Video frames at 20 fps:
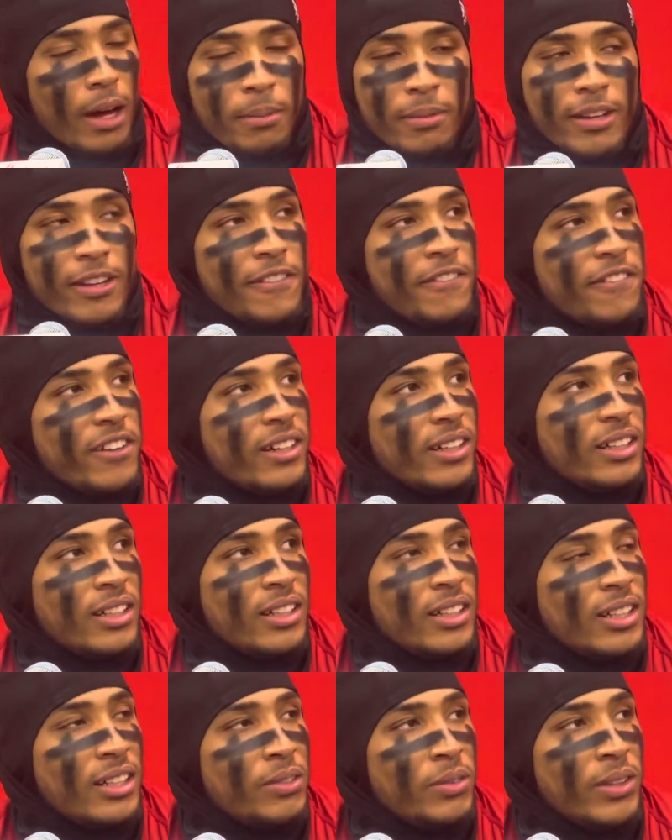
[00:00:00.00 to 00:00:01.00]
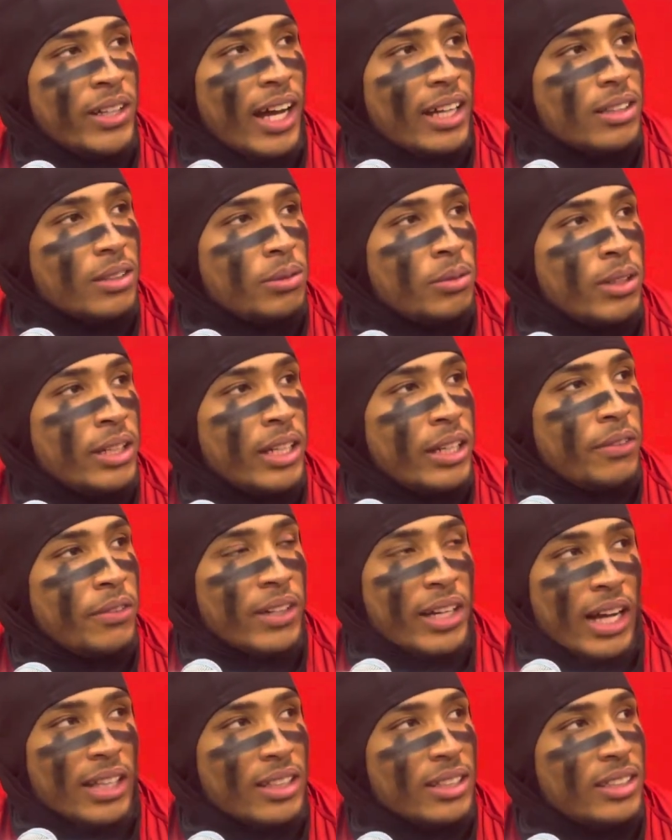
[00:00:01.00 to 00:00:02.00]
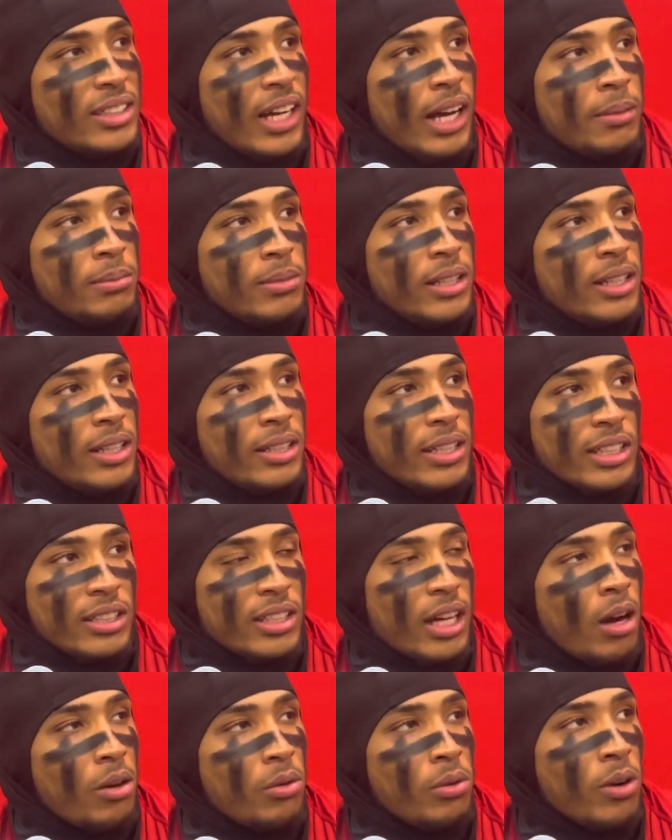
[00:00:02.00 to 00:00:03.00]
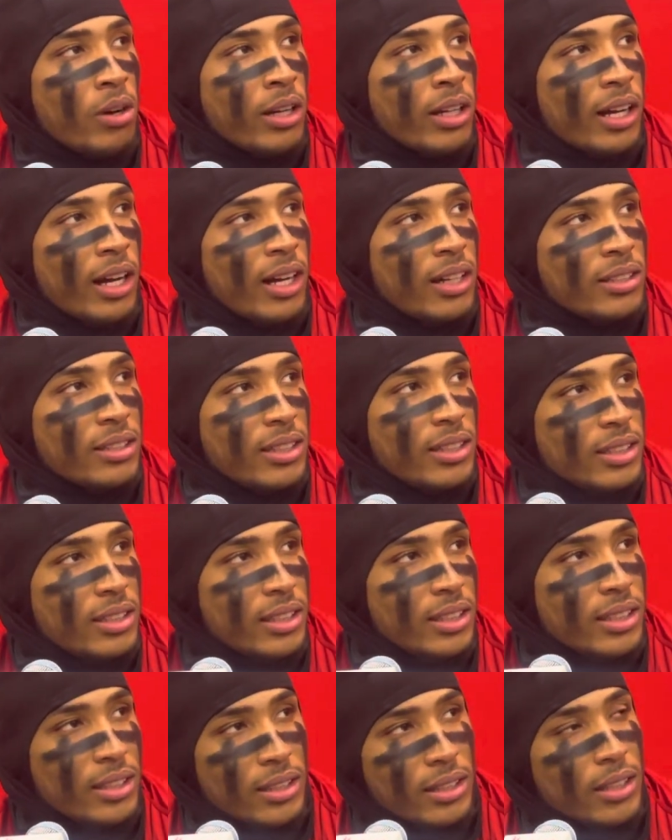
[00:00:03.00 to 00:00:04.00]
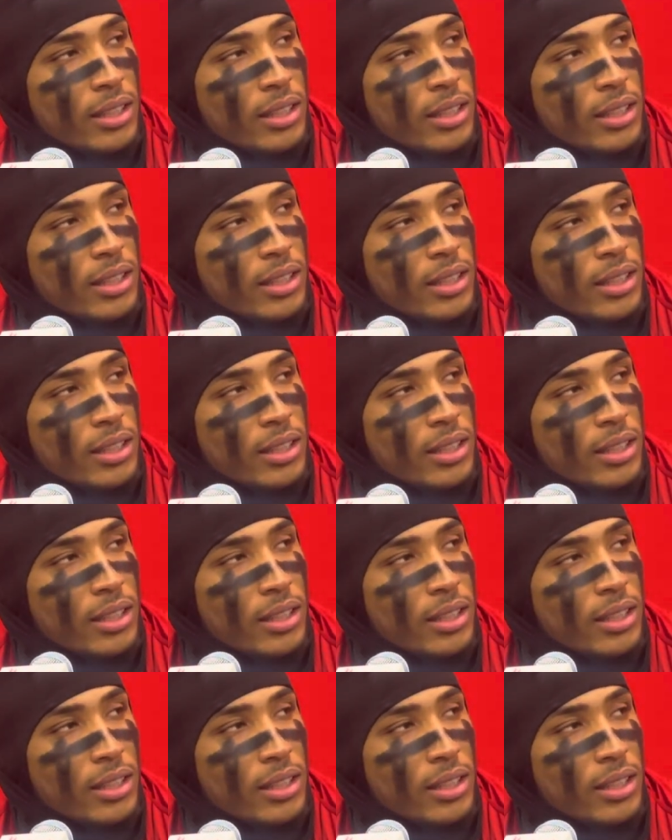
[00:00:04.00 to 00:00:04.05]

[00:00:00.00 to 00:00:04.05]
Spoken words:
I mean, it feels good. We got the win. We got the job done. That's all we wanted all season.